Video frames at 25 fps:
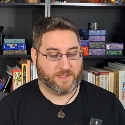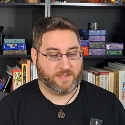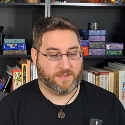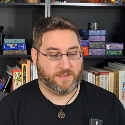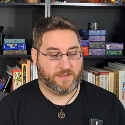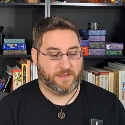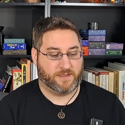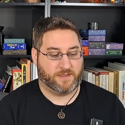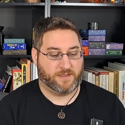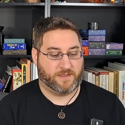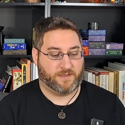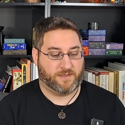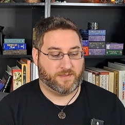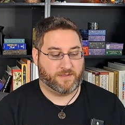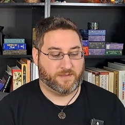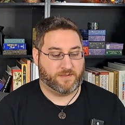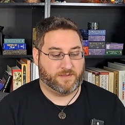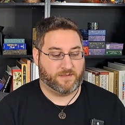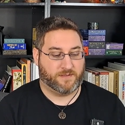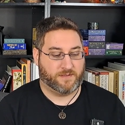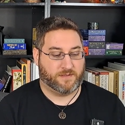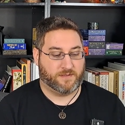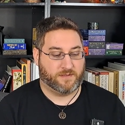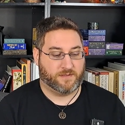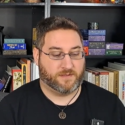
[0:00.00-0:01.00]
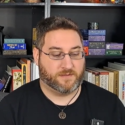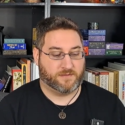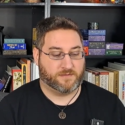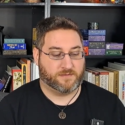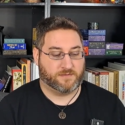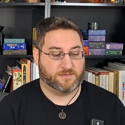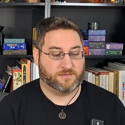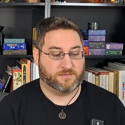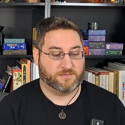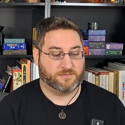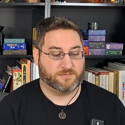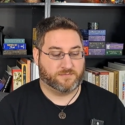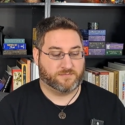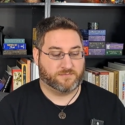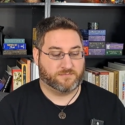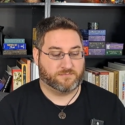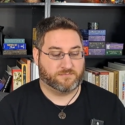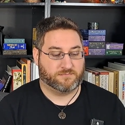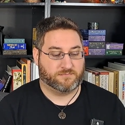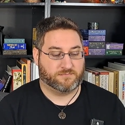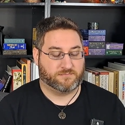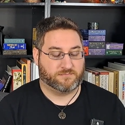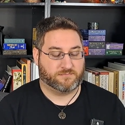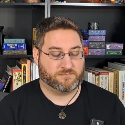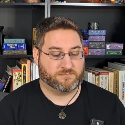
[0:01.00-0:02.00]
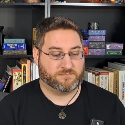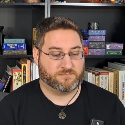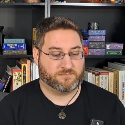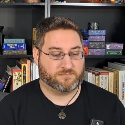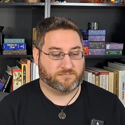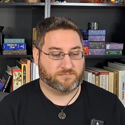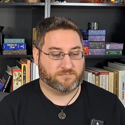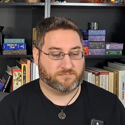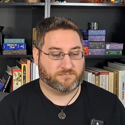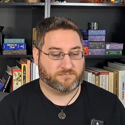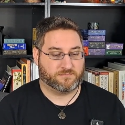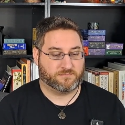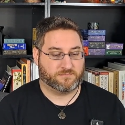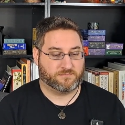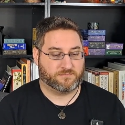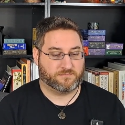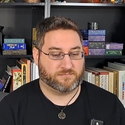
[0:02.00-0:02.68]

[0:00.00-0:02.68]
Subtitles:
No one is speaking in this clip.